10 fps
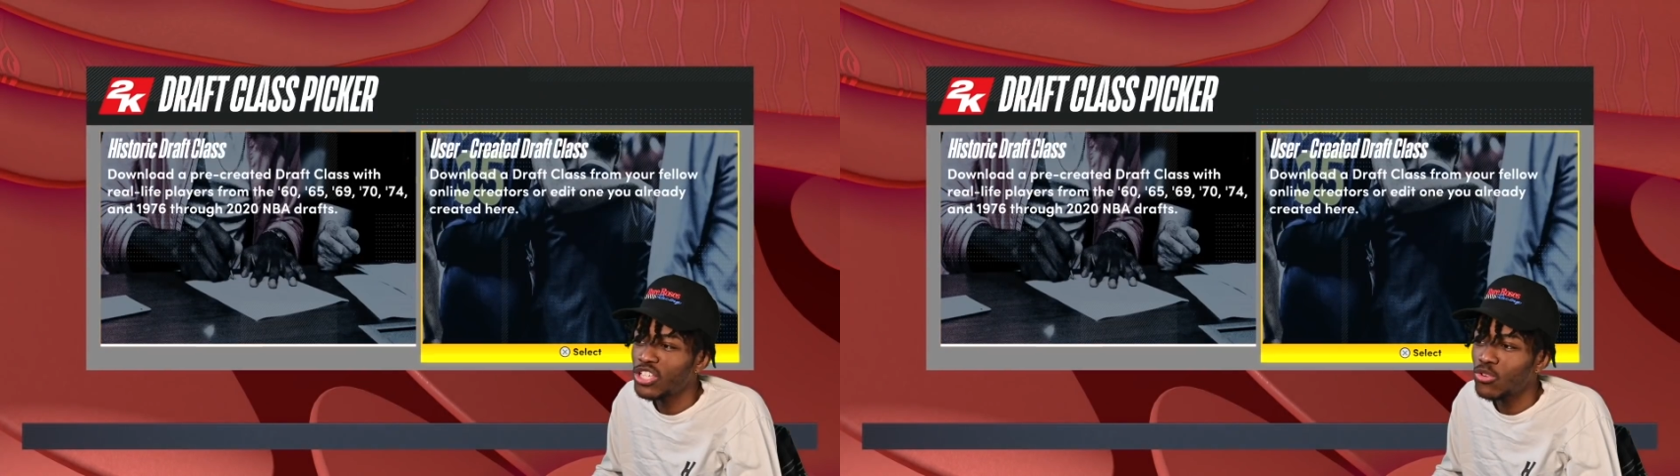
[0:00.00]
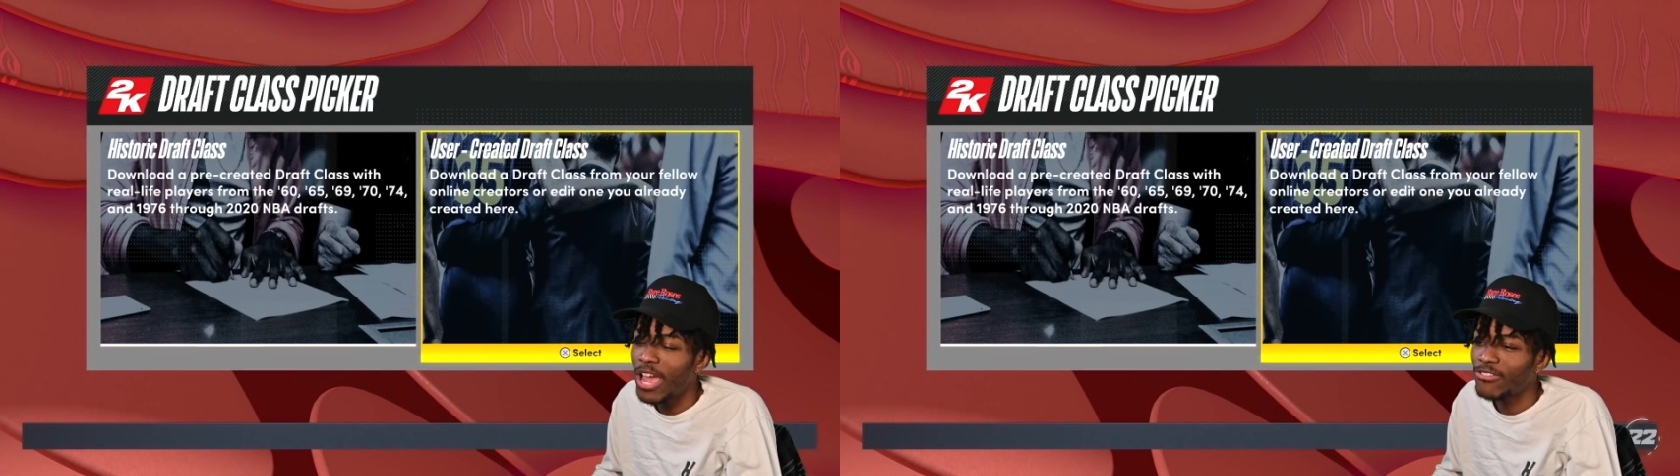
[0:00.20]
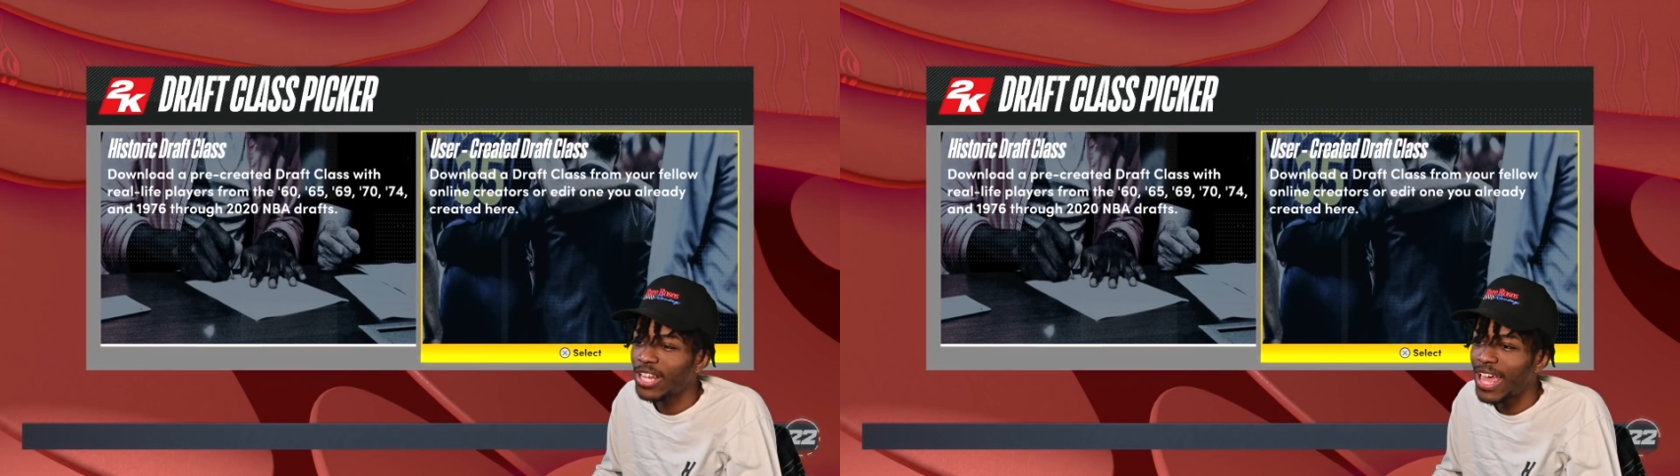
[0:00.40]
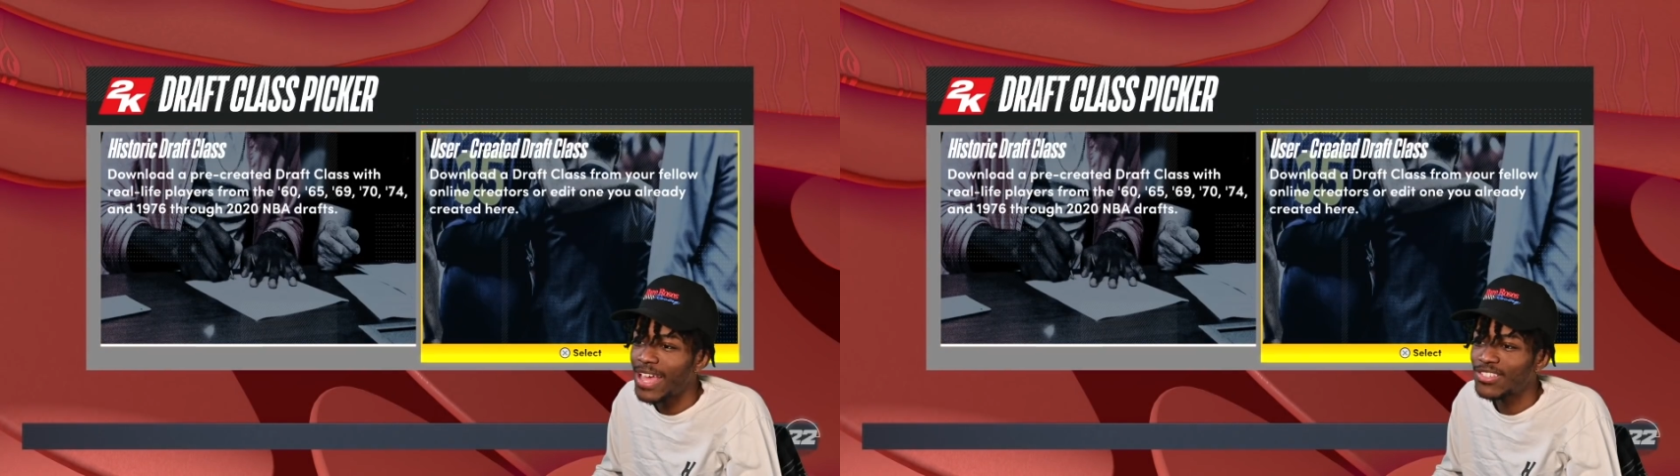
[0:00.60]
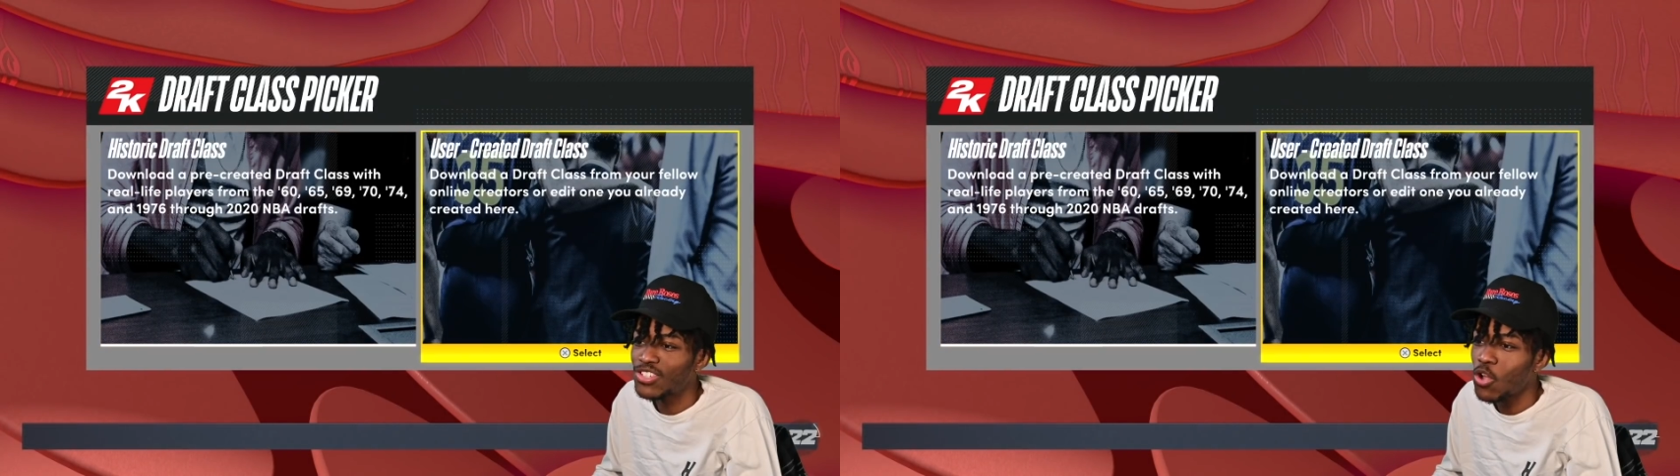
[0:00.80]
draft
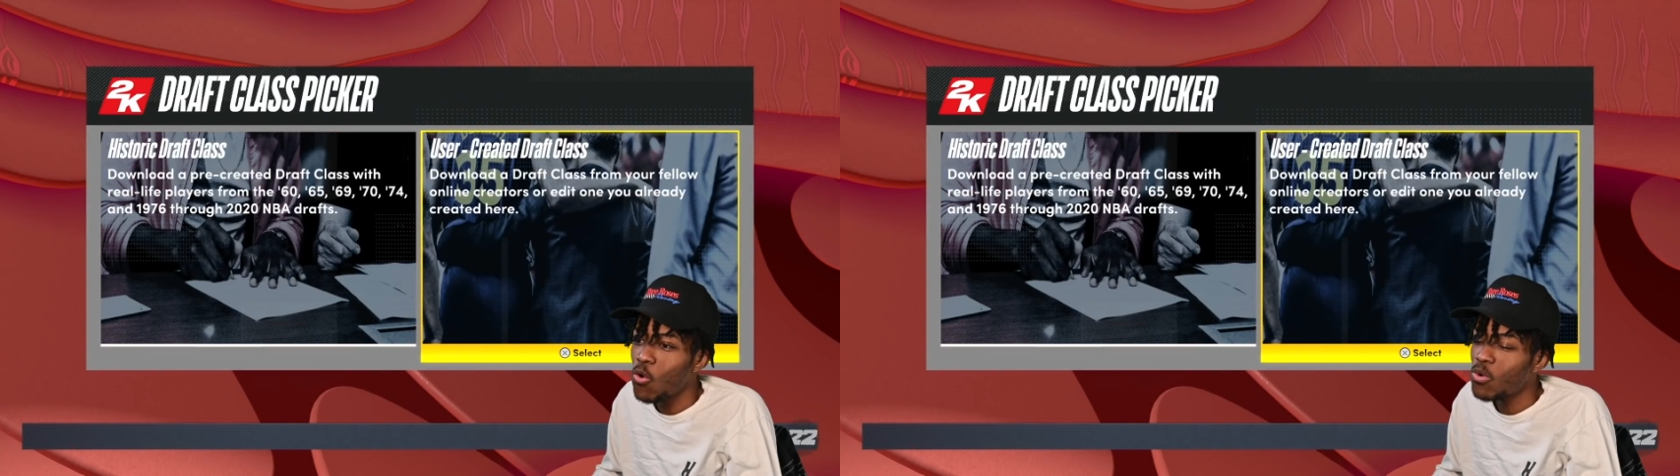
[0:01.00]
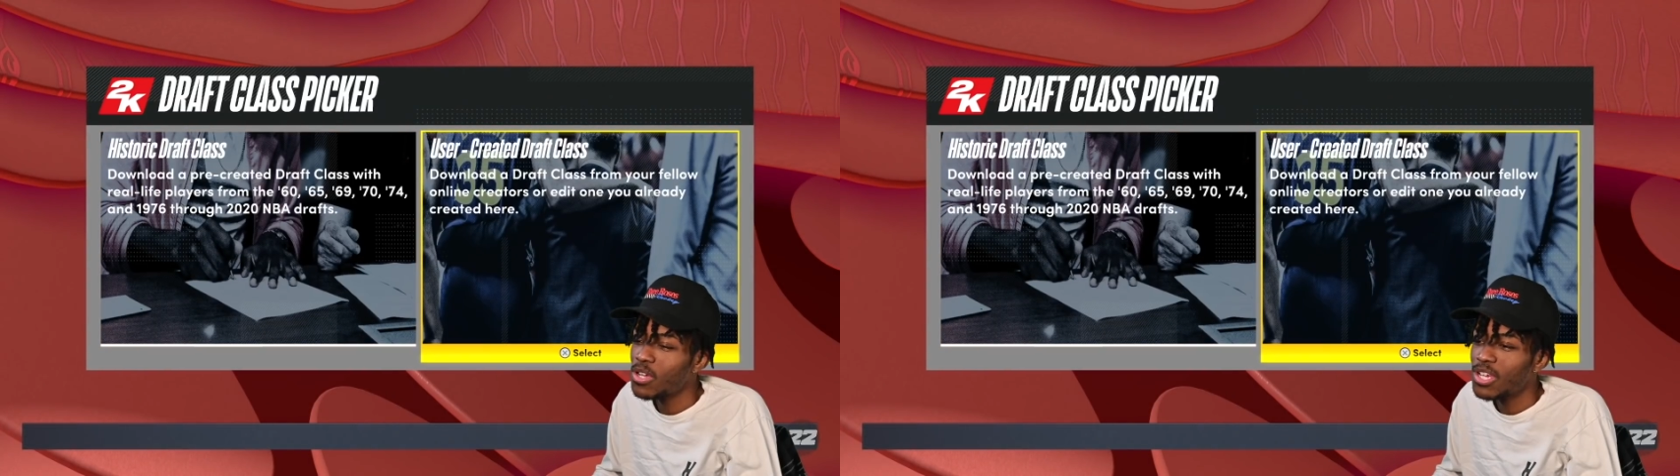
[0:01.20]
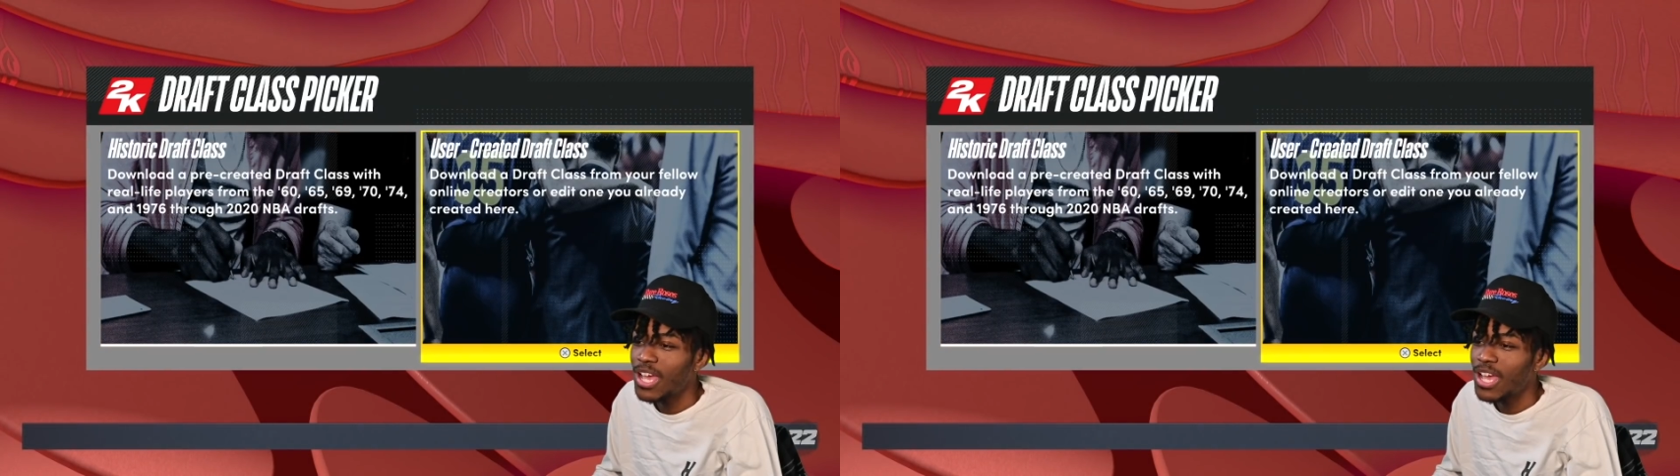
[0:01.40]
class, so